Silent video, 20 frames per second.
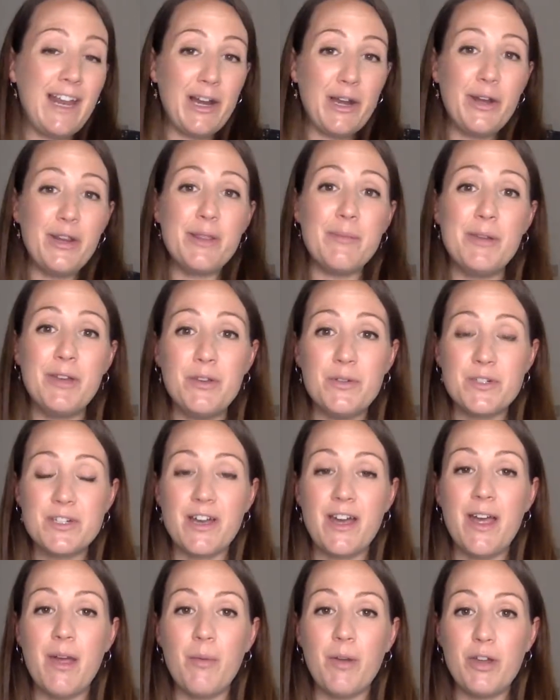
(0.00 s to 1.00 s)
include them in your
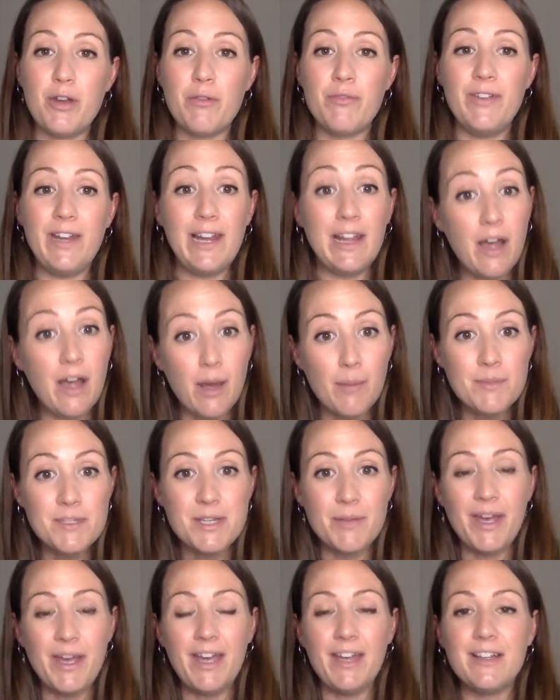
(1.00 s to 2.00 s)
diet when you're feeling up
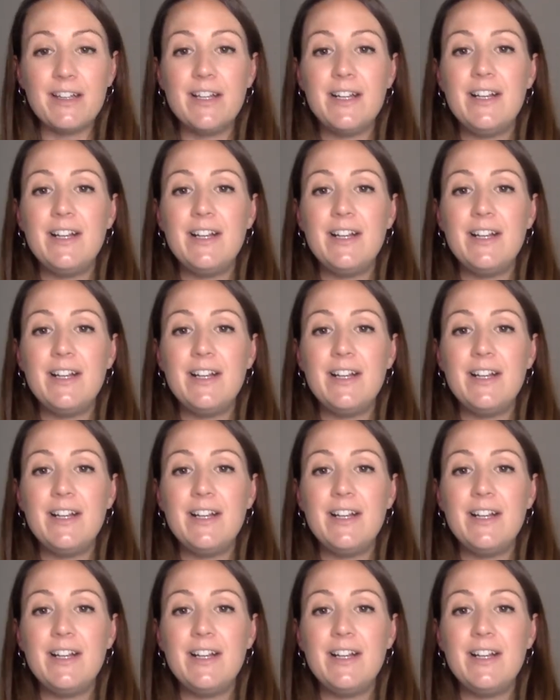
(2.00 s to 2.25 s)
to it